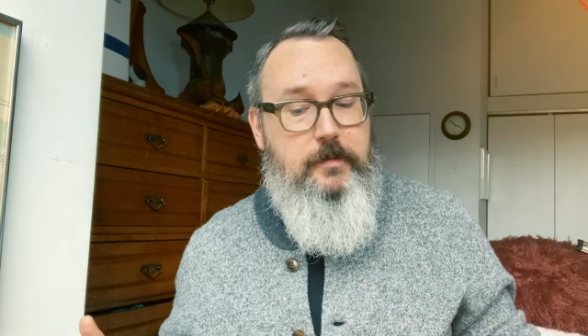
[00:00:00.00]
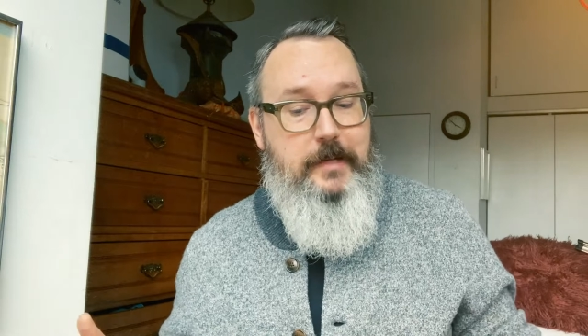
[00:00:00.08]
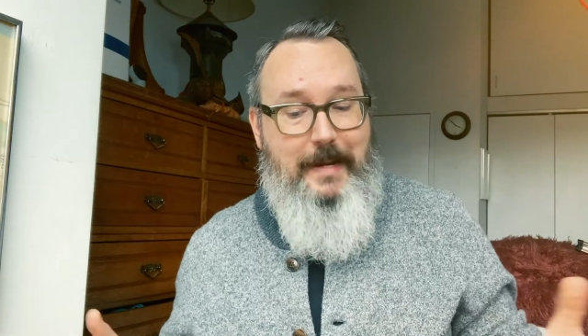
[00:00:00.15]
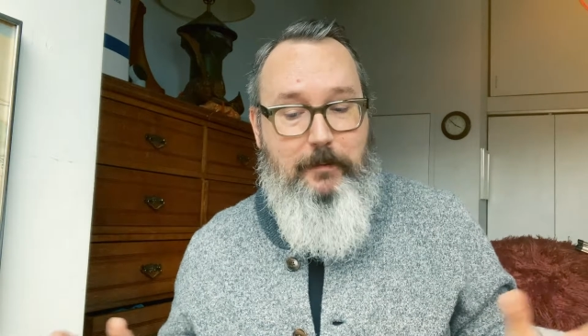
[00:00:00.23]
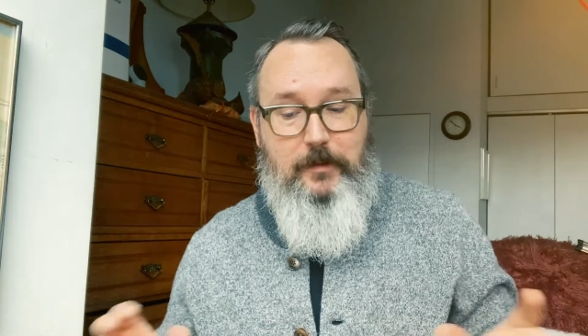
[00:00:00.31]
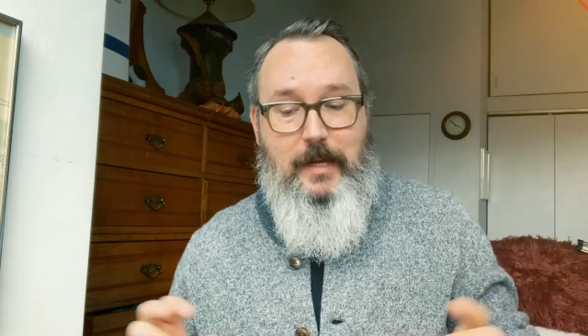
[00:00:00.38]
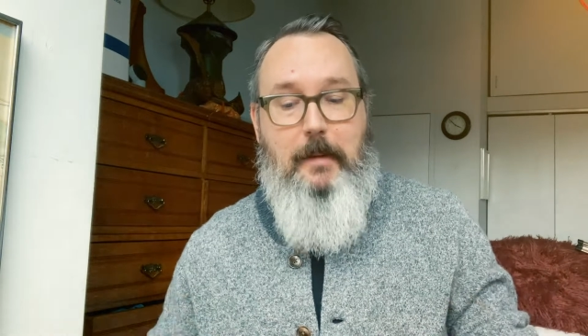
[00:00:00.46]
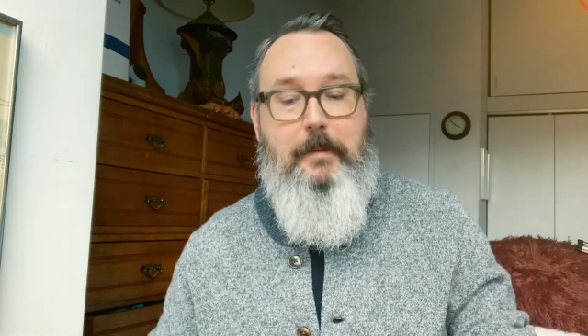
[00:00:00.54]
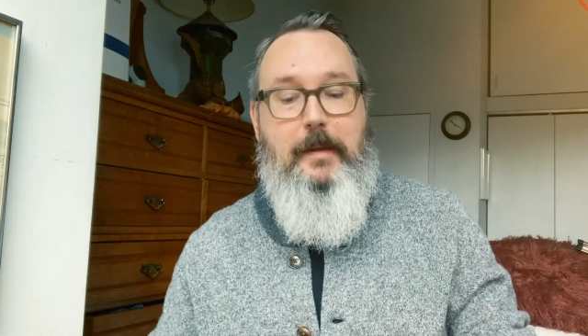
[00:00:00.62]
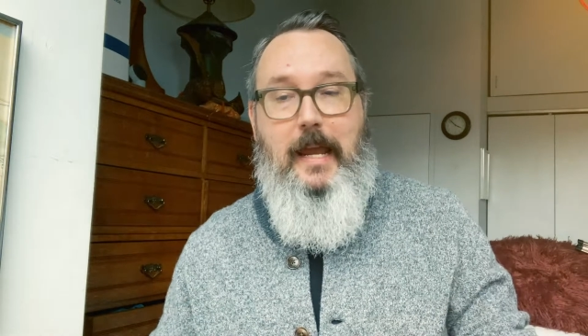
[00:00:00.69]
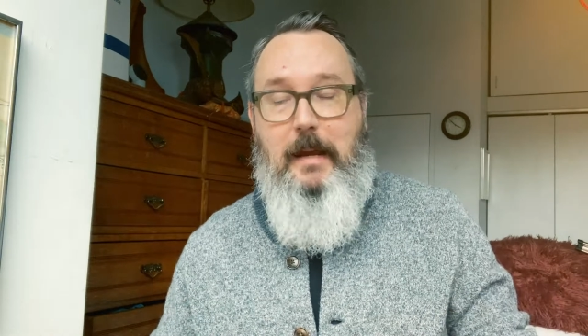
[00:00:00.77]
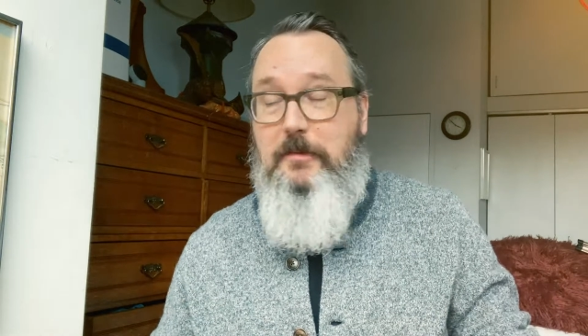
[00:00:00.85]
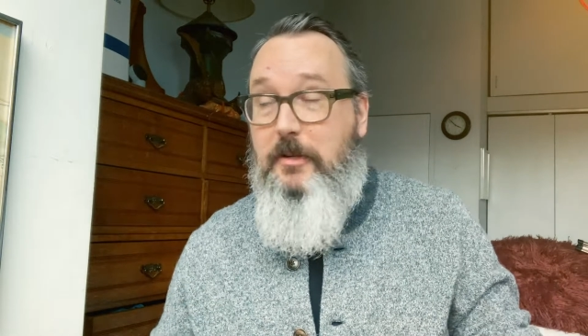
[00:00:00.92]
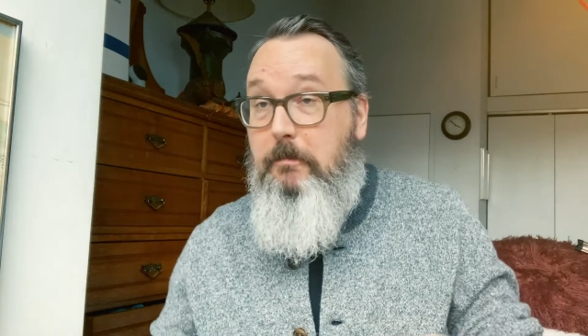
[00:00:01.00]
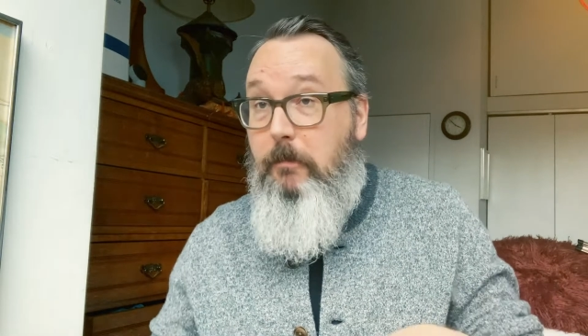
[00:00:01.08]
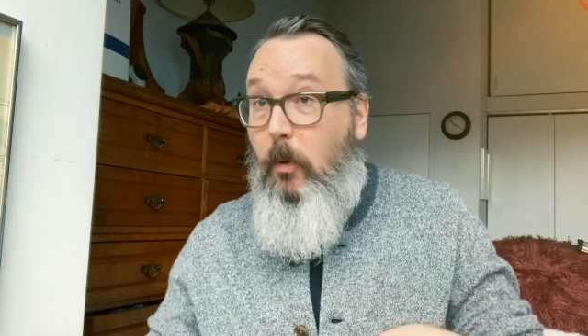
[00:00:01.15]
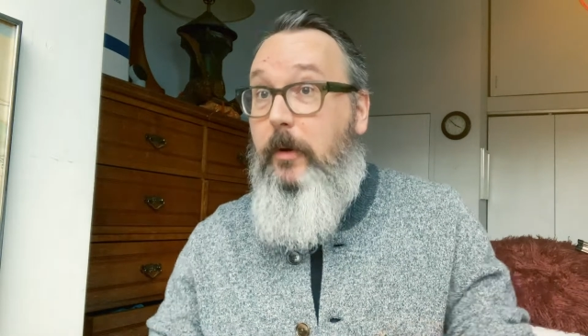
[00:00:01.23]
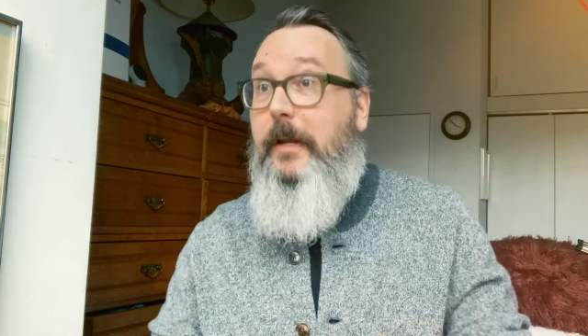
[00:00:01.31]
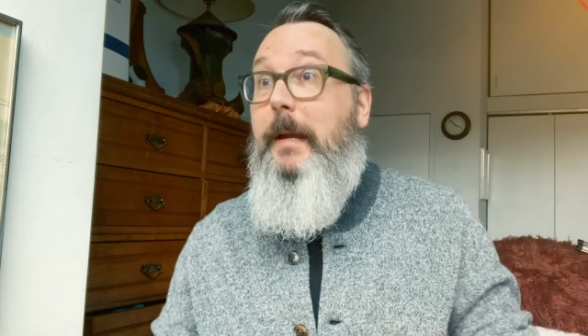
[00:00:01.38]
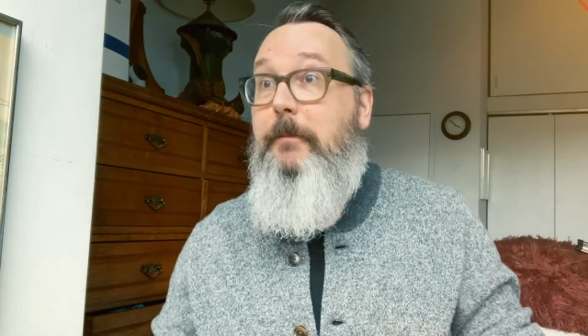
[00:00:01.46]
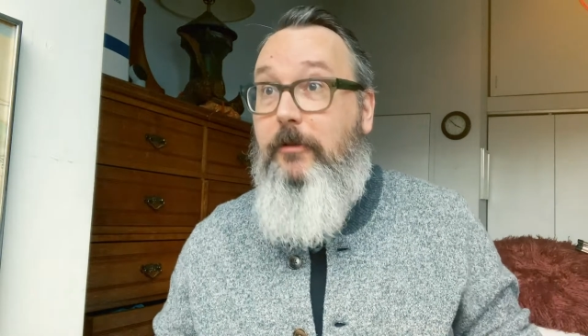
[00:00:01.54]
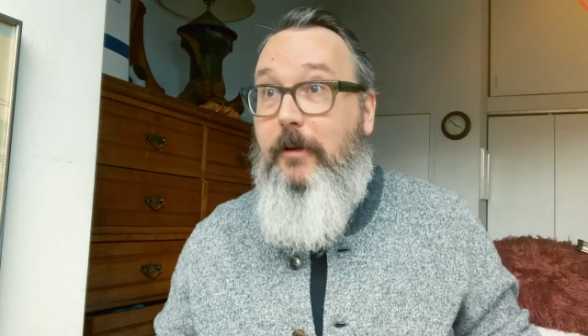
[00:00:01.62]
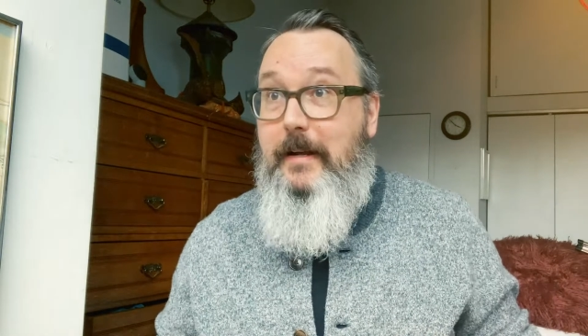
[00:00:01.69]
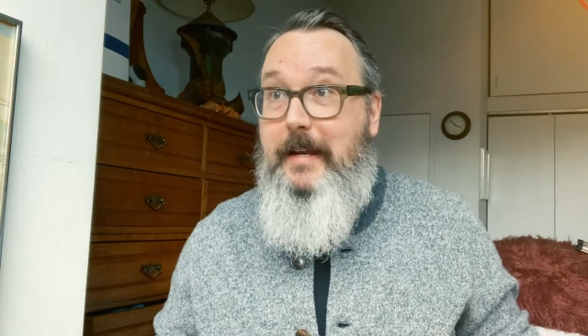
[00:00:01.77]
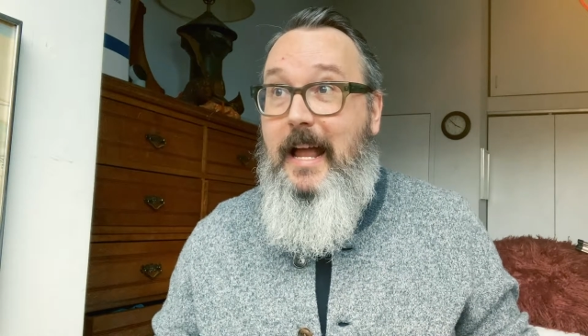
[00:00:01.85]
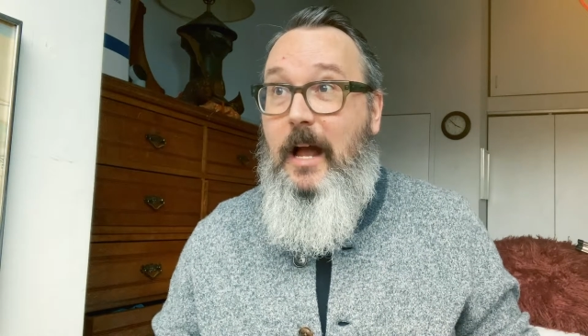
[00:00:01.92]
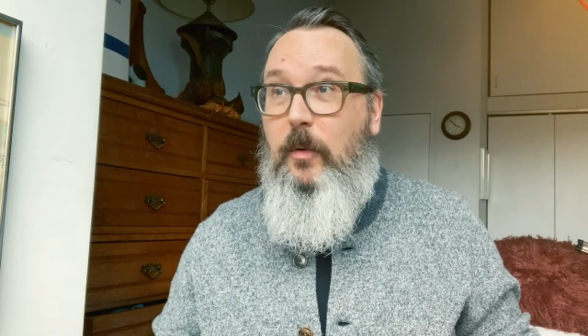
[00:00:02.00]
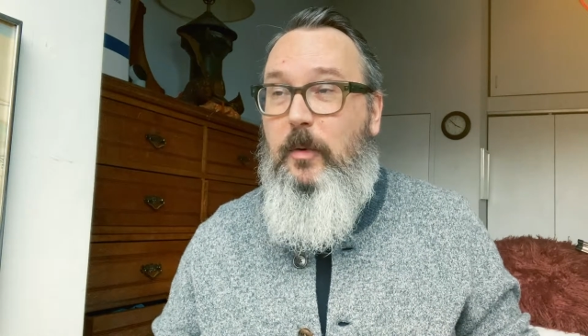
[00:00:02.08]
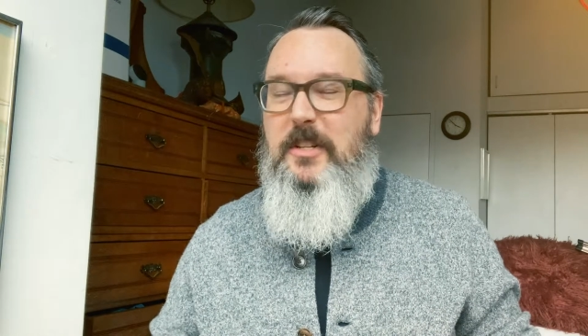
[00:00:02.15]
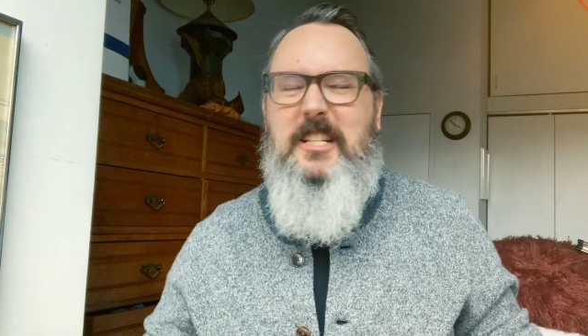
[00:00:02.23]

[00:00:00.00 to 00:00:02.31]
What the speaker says: tabletop games and board games right now.